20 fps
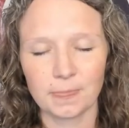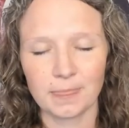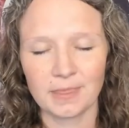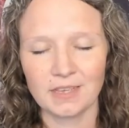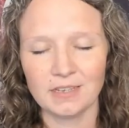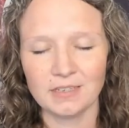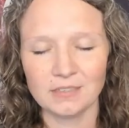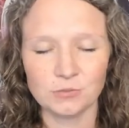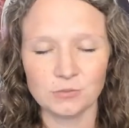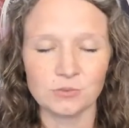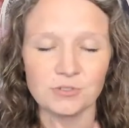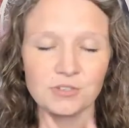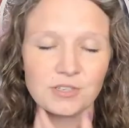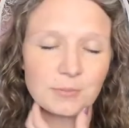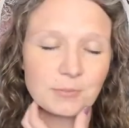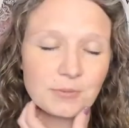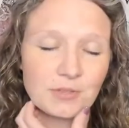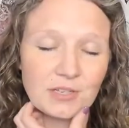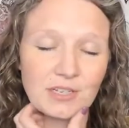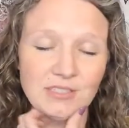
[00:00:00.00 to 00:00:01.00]
He's really
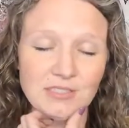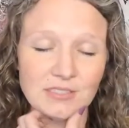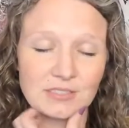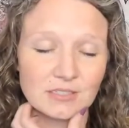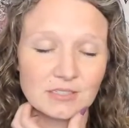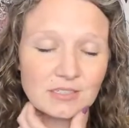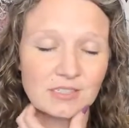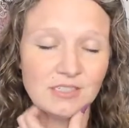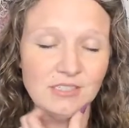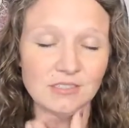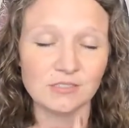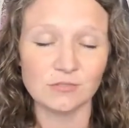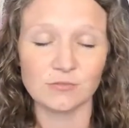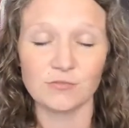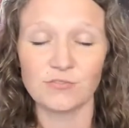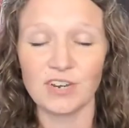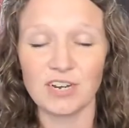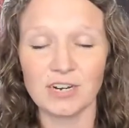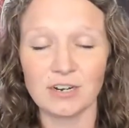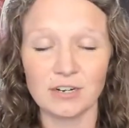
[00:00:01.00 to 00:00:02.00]
pleasant. He's
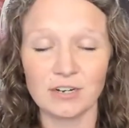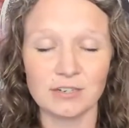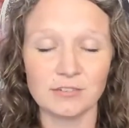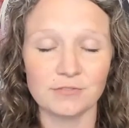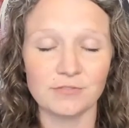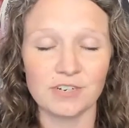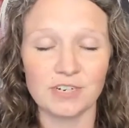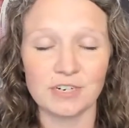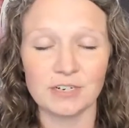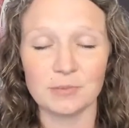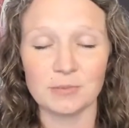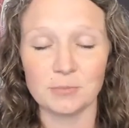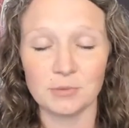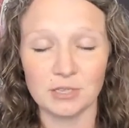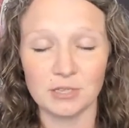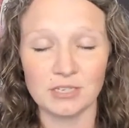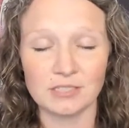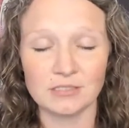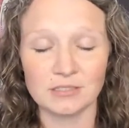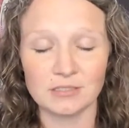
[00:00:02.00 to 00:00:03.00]
very, very
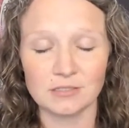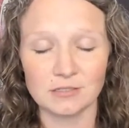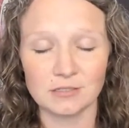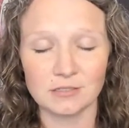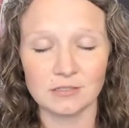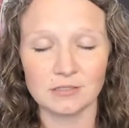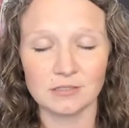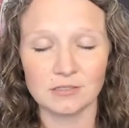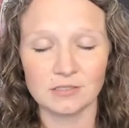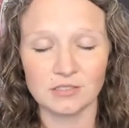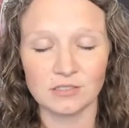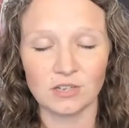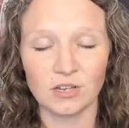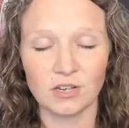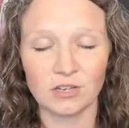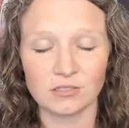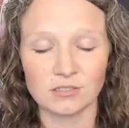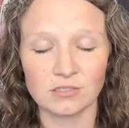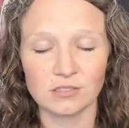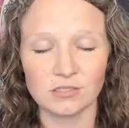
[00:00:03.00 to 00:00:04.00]
pleasant to
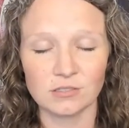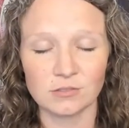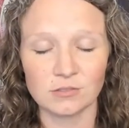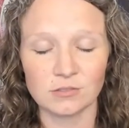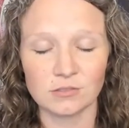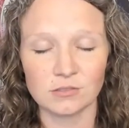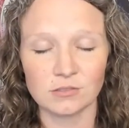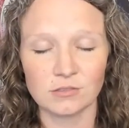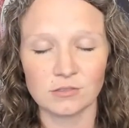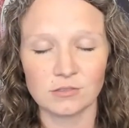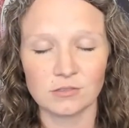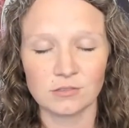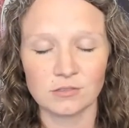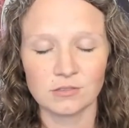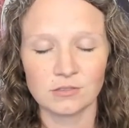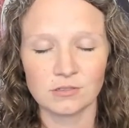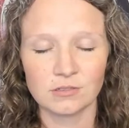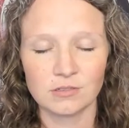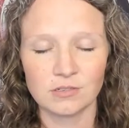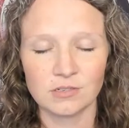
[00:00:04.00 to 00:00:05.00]
talk to.
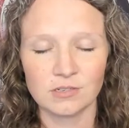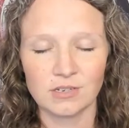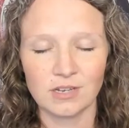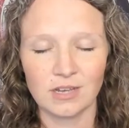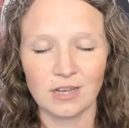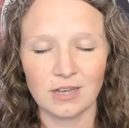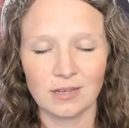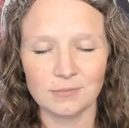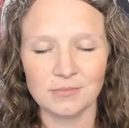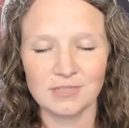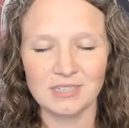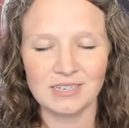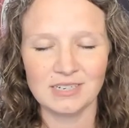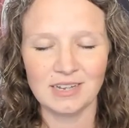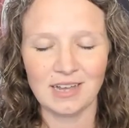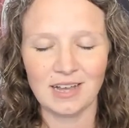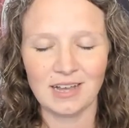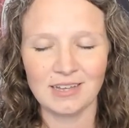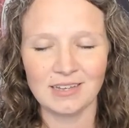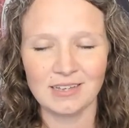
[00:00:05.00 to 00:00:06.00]
I mean,
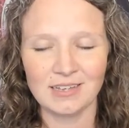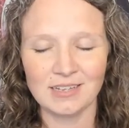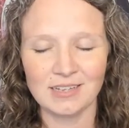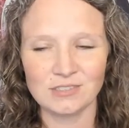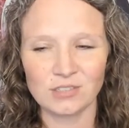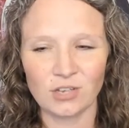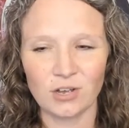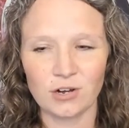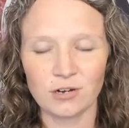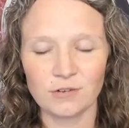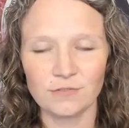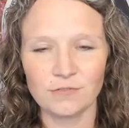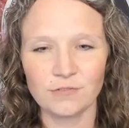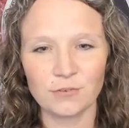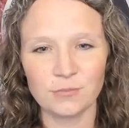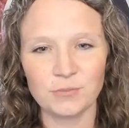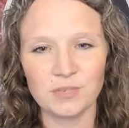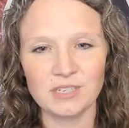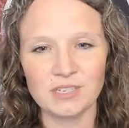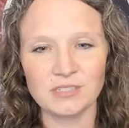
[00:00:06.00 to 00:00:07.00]
I it's hard for
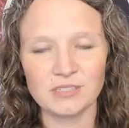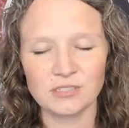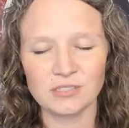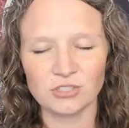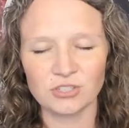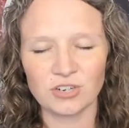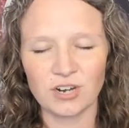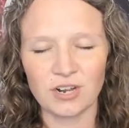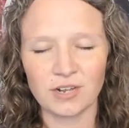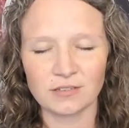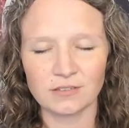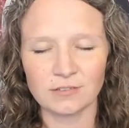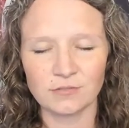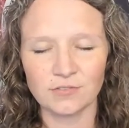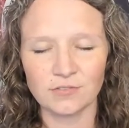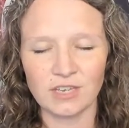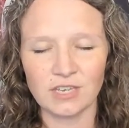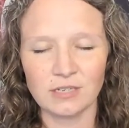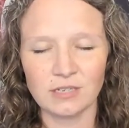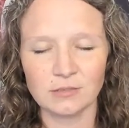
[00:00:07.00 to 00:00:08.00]
me to track the
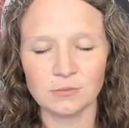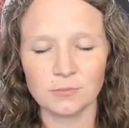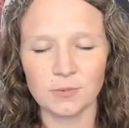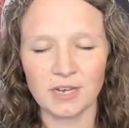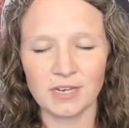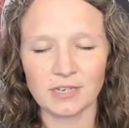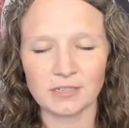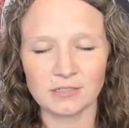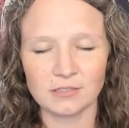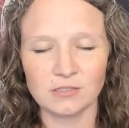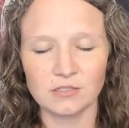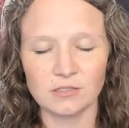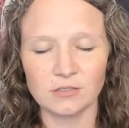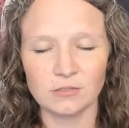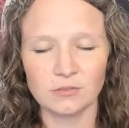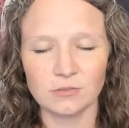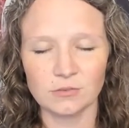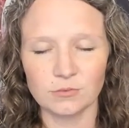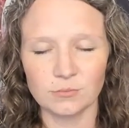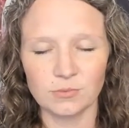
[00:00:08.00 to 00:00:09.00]
vein back
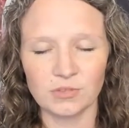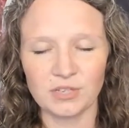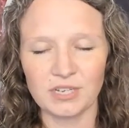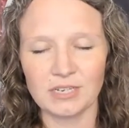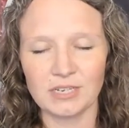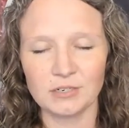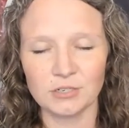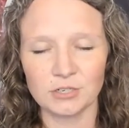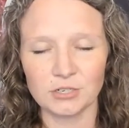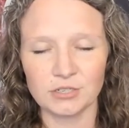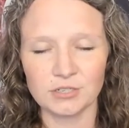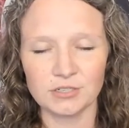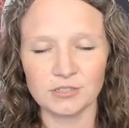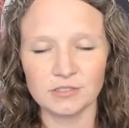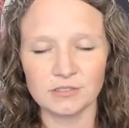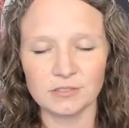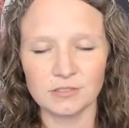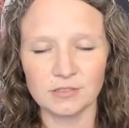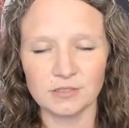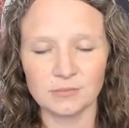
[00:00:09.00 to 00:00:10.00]
to planet
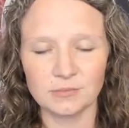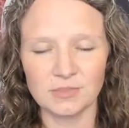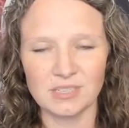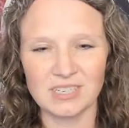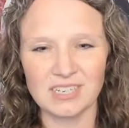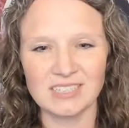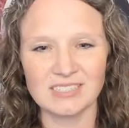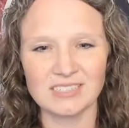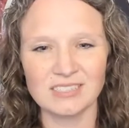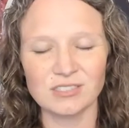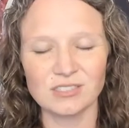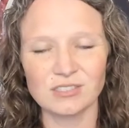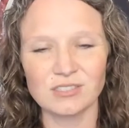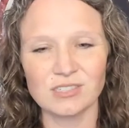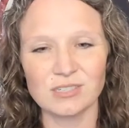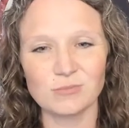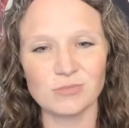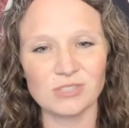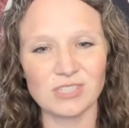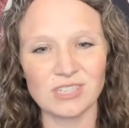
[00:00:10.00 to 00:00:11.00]
Earth because this
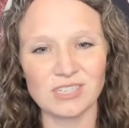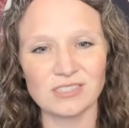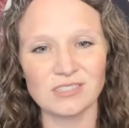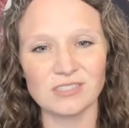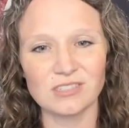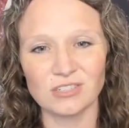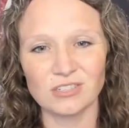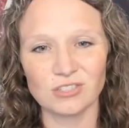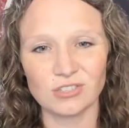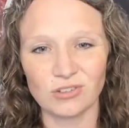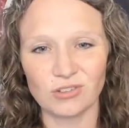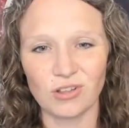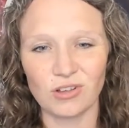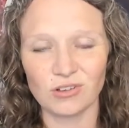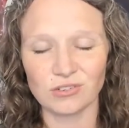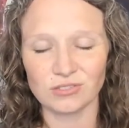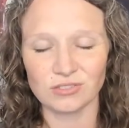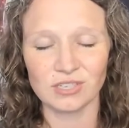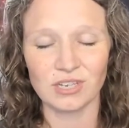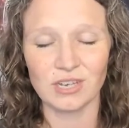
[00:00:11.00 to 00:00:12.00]
seems like such a
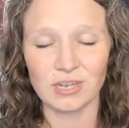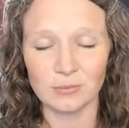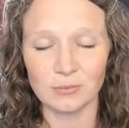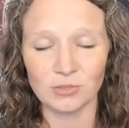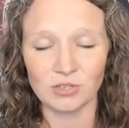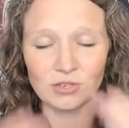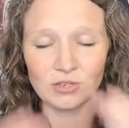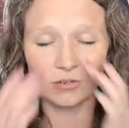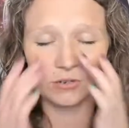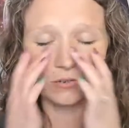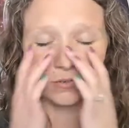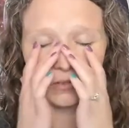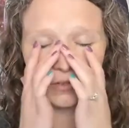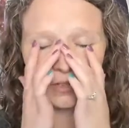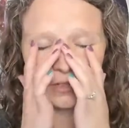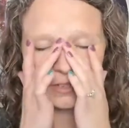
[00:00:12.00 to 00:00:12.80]
long time ago.